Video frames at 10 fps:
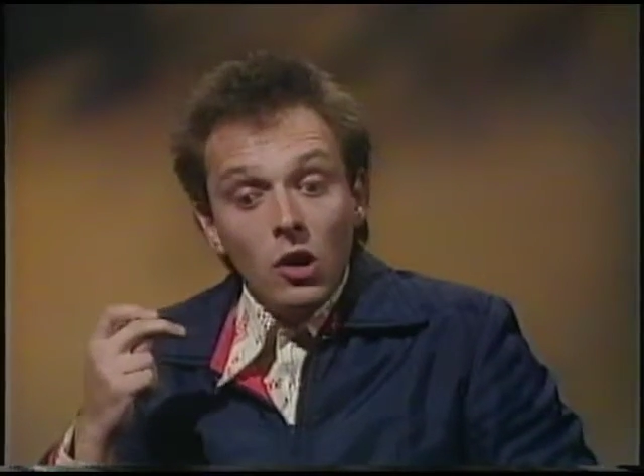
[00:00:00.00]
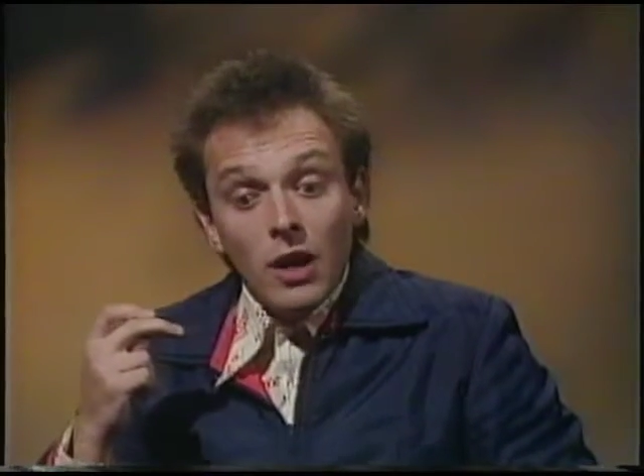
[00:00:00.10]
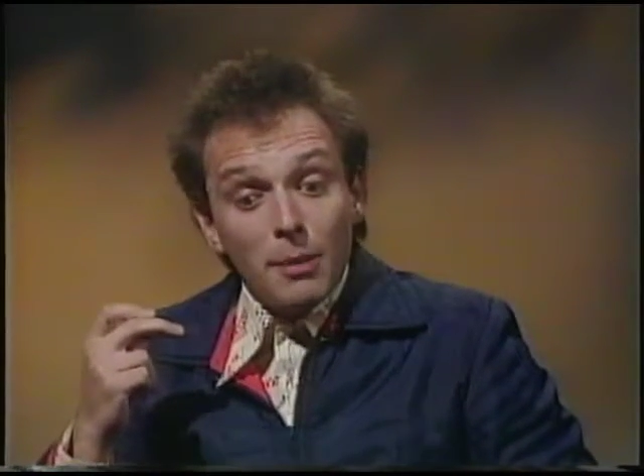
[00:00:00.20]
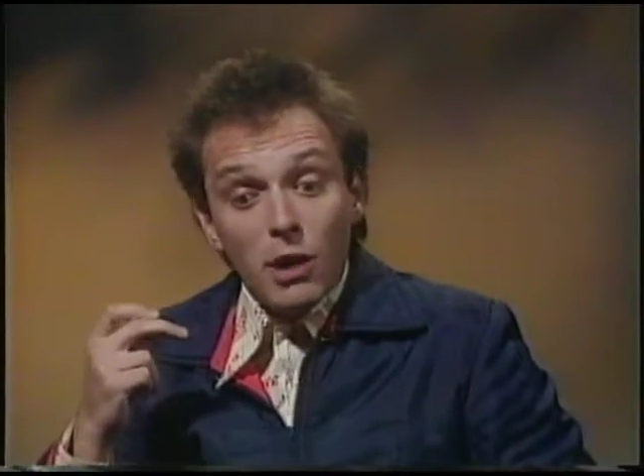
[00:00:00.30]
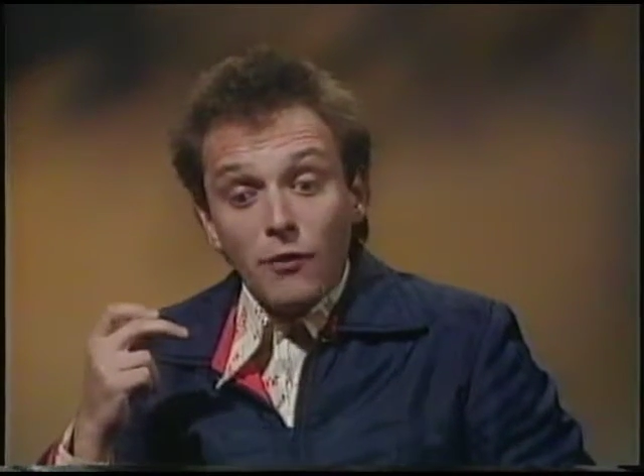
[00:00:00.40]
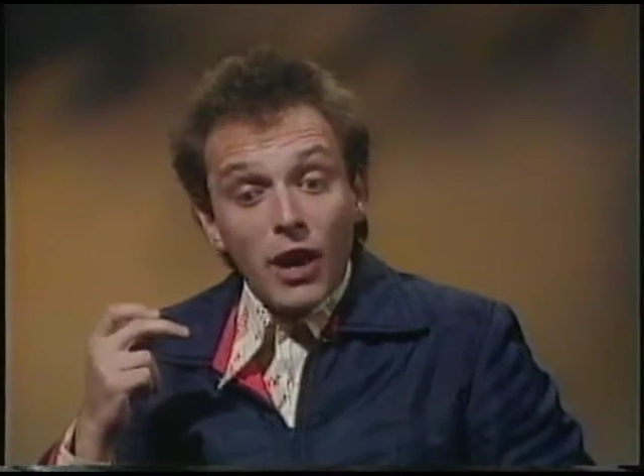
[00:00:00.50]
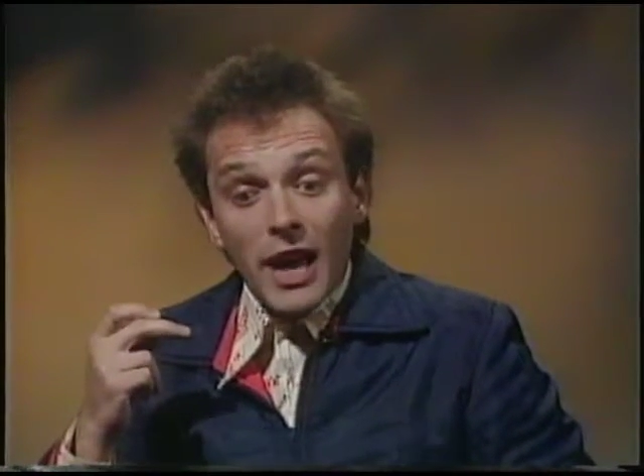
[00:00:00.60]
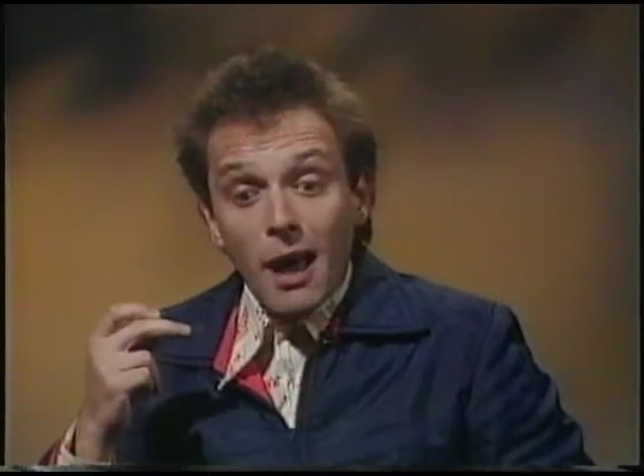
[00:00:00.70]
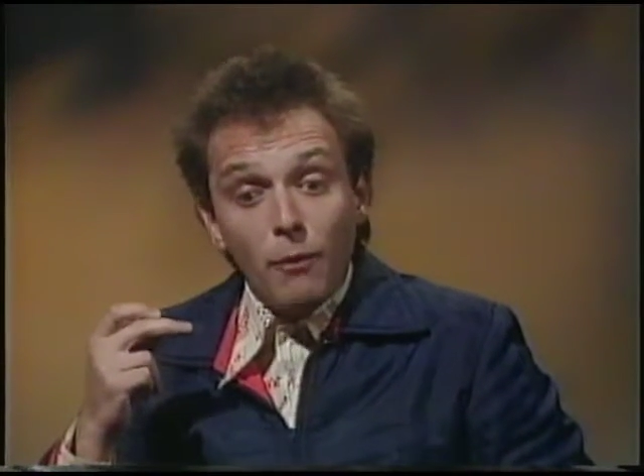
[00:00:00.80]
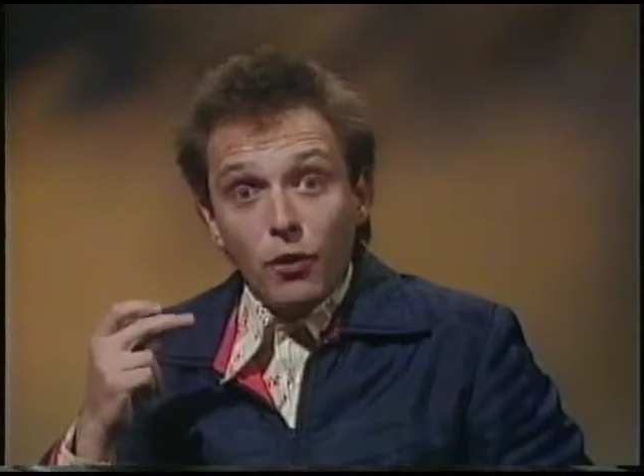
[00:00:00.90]
No, but they were very
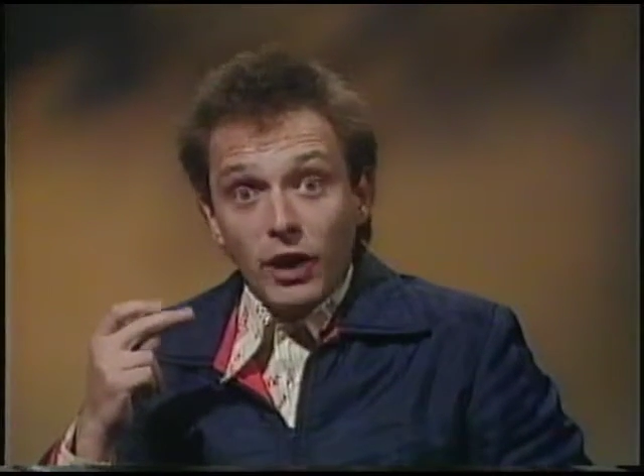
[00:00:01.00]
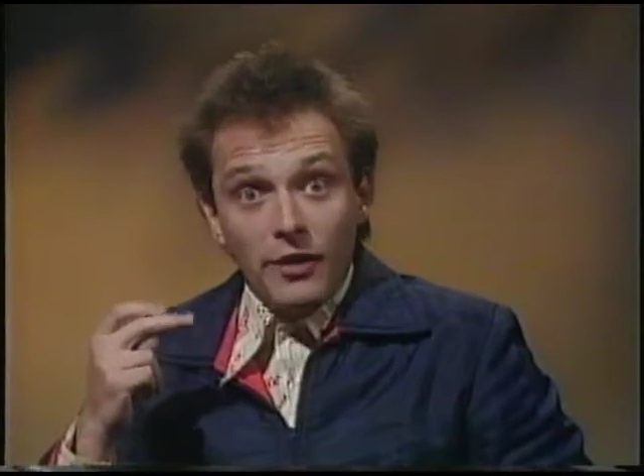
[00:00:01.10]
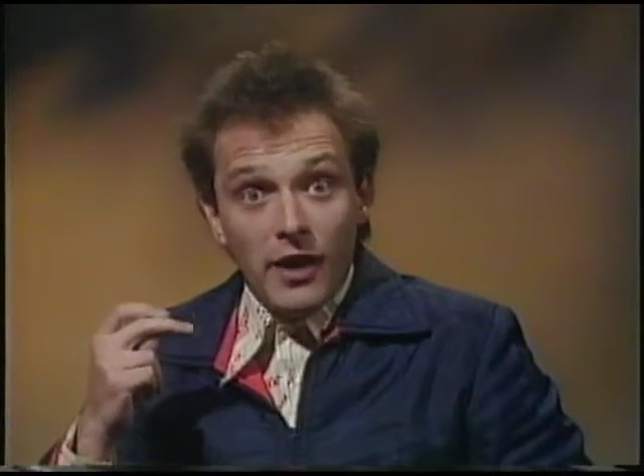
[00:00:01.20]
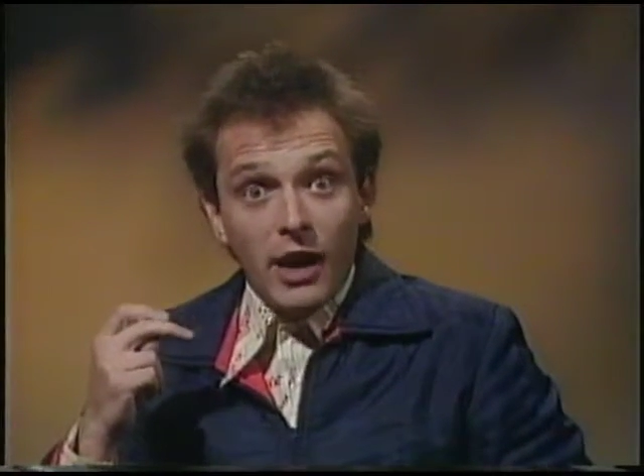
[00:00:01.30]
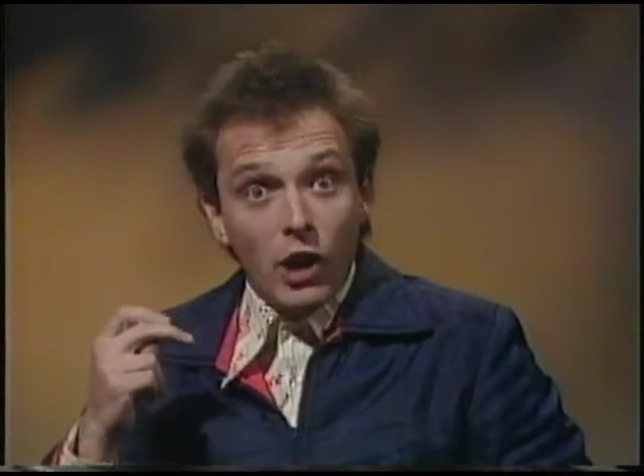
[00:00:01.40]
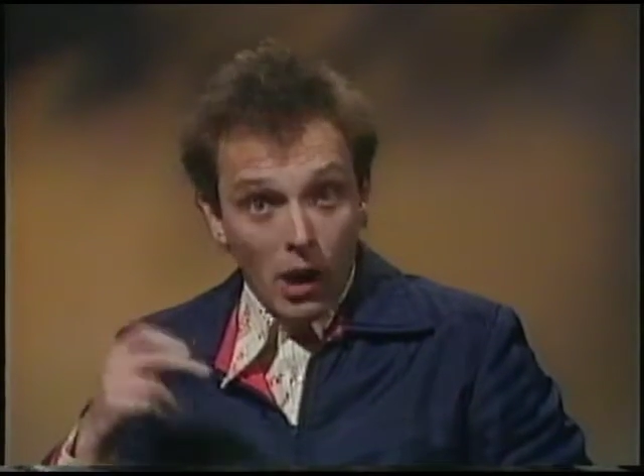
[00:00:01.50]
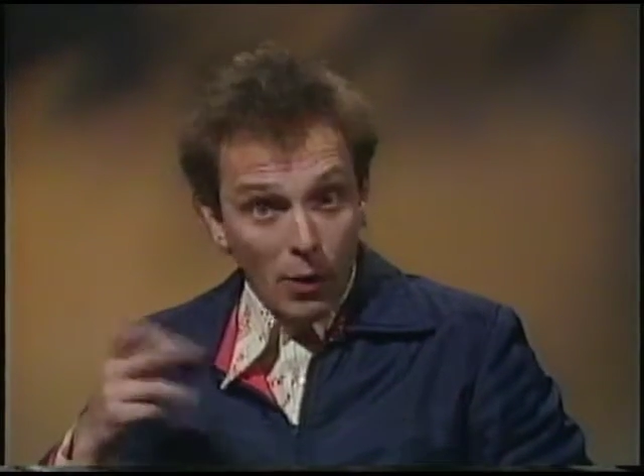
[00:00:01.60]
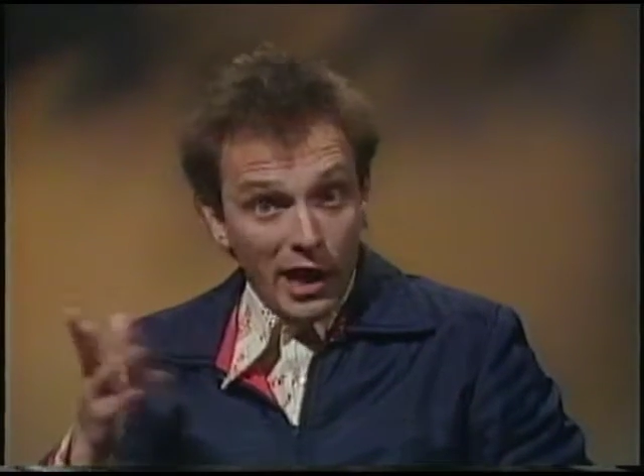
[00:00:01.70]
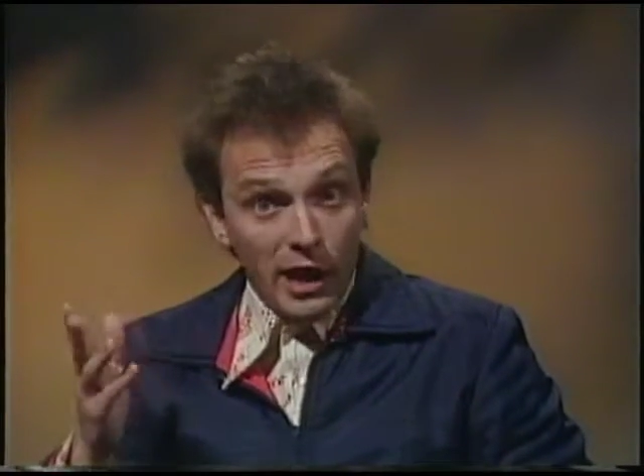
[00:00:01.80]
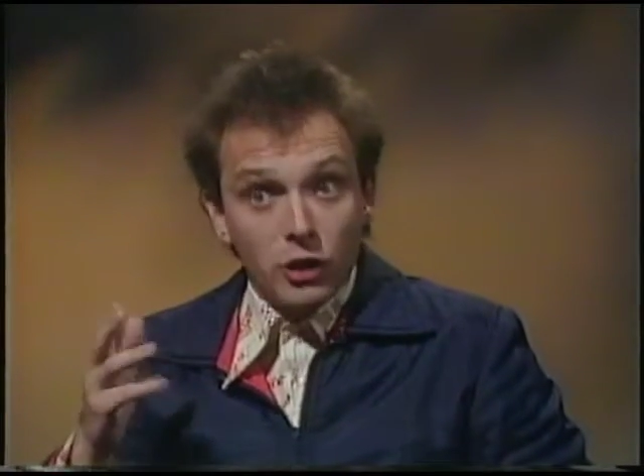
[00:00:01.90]
helpful in there, you know. I
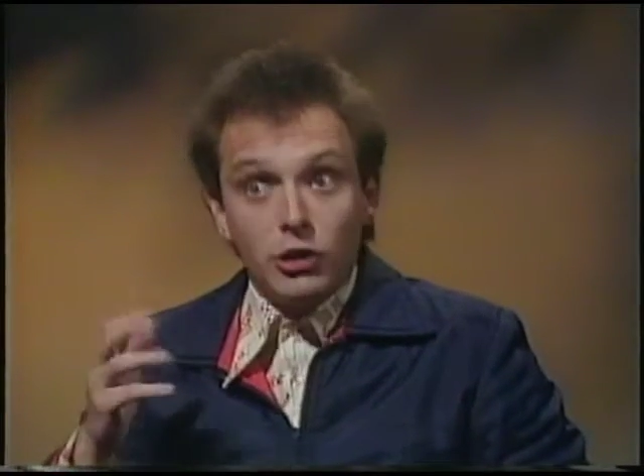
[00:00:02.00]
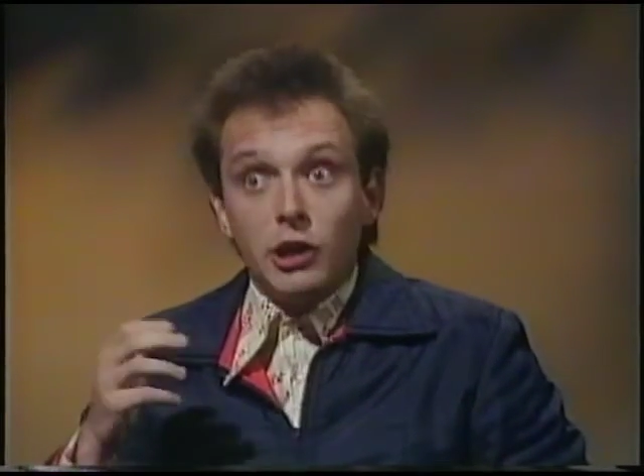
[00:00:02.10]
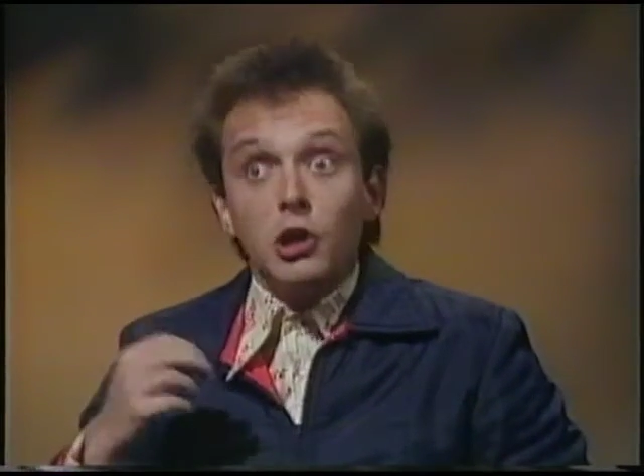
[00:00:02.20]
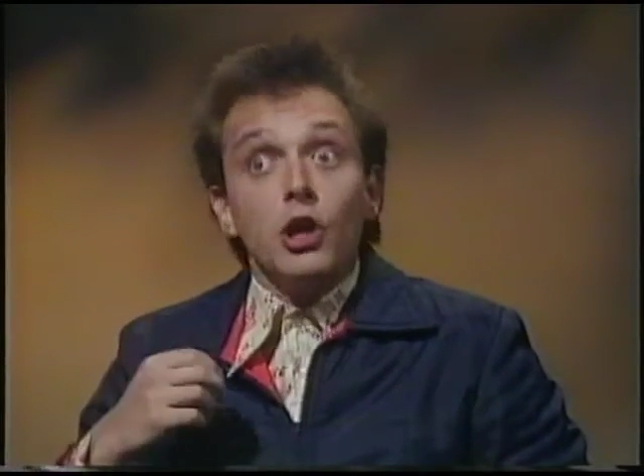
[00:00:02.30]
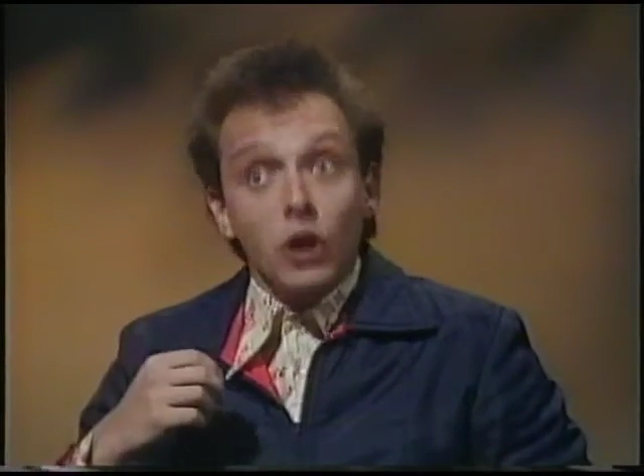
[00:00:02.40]
went in, I said,